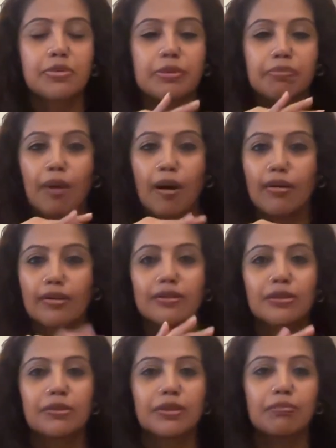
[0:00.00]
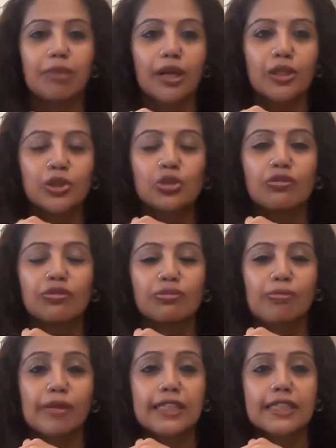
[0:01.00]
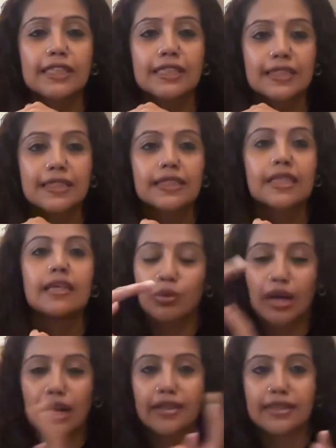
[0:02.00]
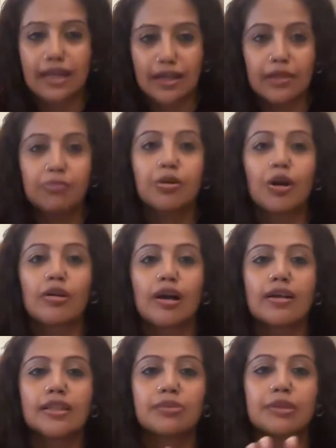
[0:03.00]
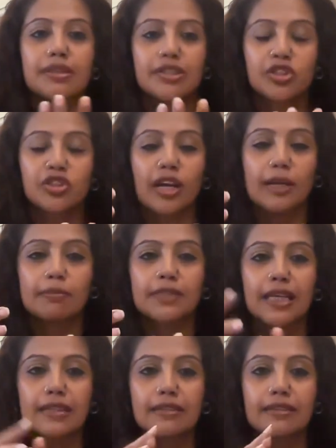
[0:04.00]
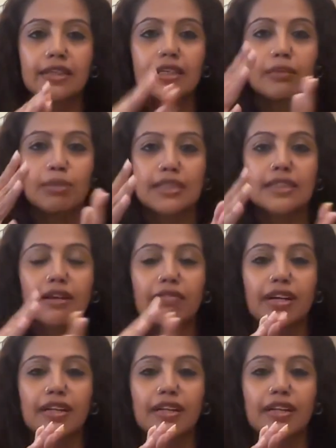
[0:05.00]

We partnered with a bunch of businesses who had designed products with the stripes as a theme and stuff